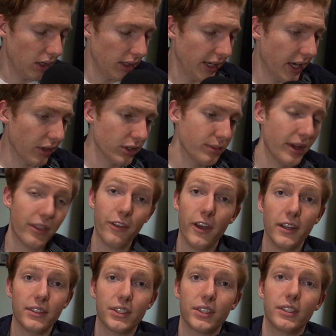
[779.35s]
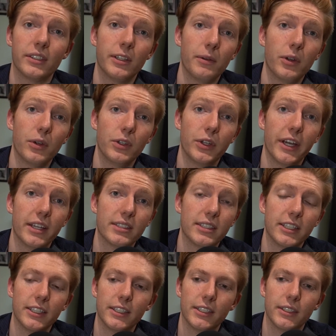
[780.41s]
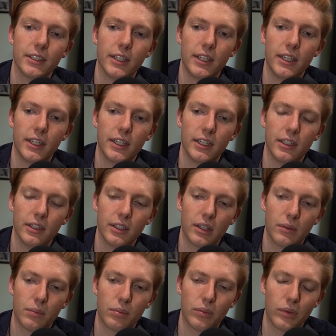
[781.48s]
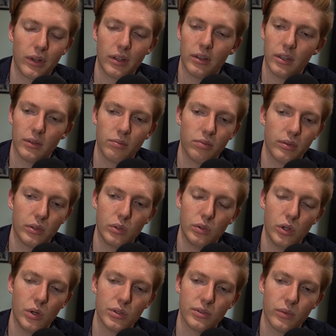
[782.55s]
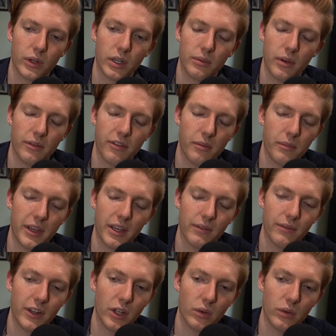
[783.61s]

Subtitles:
yeah, those are my thoughts. Let me know what you guys think. Who knows if I'll make a video